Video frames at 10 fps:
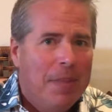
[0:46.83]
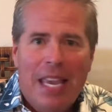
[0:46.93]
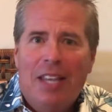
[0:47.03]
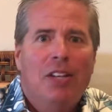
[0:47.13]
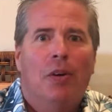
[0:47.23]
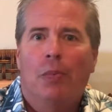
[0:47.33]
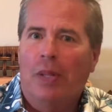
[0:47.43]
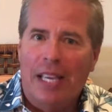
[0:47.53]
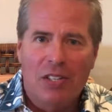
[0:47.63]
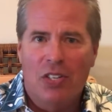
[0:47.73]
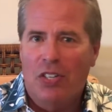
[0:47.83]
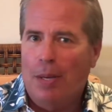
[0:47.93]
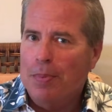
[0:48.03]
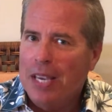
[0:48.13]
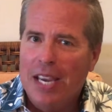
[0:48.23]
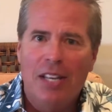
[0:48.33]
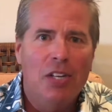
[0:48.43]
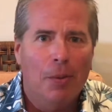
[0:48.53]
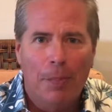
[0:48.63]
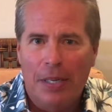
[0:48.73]
in your relationships, in
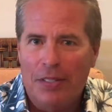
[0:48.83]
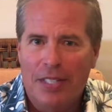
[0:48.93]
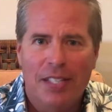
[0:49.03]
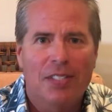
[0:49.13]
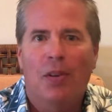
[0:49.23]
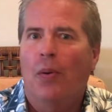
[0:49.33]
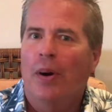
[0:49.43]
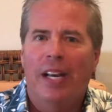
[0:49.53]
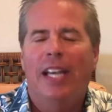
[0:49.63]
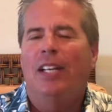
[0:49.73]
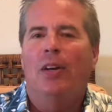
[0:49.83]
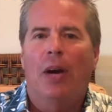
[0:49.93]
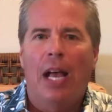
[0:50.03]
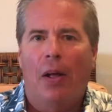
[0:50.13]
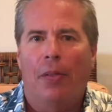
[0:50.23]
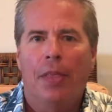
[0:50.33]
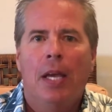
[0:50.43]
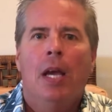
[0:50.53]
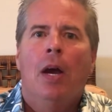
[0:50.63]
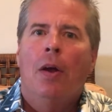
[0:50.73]
your business, or in your health.
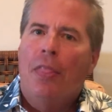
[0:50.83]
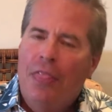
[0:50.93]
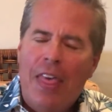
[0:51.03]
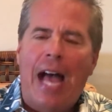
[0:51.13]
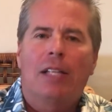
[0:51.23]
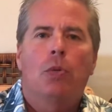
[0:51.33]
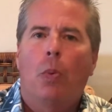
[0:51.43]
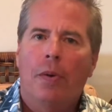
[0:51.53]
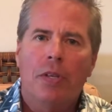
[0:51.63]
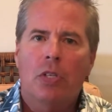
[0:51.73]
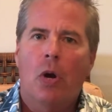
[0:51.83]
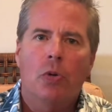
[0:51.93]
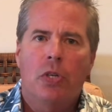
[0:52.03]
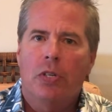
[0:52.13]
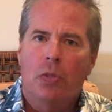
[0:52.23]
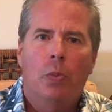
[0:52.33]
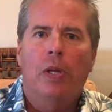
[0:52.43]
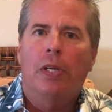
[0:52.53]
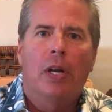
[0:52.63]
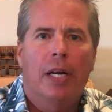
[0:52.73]
That's where this coaching is
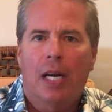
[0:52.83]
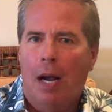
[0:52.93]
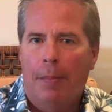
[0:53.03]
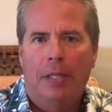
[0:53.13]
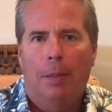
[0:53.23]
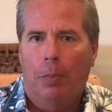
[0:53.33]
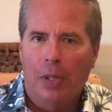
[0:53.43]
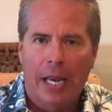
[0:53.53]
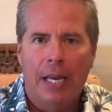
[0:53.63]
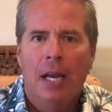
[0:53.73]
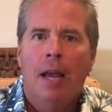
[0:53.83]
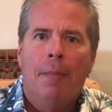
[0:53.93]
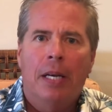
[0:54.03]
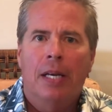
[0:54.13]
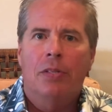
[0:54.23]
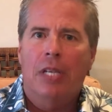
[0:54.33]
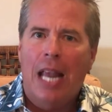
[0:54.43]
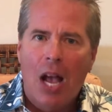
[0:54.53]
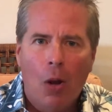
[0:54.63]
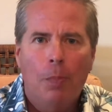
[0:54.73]
really going to come into play, because
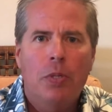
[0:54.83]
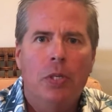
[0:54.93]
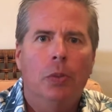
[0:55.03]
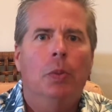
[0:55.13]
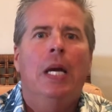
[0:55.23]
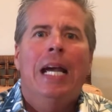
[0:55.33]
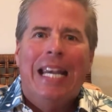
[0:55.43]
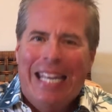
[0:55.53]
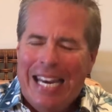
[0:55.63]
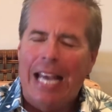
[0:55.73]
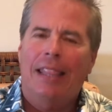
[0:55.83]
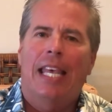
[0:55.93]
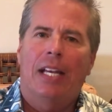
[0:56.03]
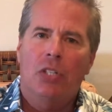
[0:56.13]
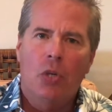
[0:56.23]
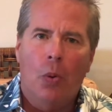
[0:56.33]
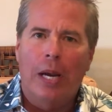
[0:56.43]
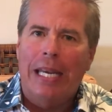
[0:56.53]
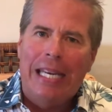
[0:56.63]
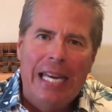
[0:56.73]
it helps you get that
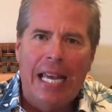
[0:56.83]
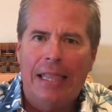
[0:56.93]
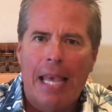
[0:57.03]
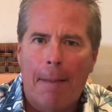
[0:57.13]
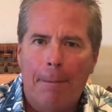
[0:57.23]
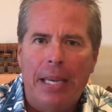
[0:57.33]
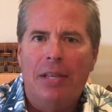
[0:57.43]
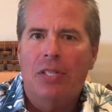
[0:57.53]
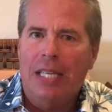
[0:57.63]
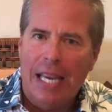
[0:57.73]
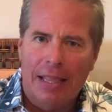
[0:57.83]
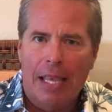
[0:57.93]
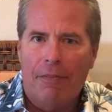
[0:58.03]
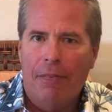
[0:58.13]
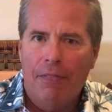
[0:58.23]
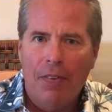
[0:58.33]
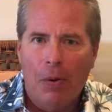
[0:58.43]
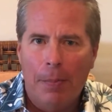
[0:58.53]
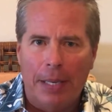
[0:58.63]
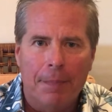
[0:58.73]
joy, get that peace, and get that
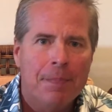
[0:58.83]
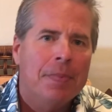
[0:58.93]
fulfillment,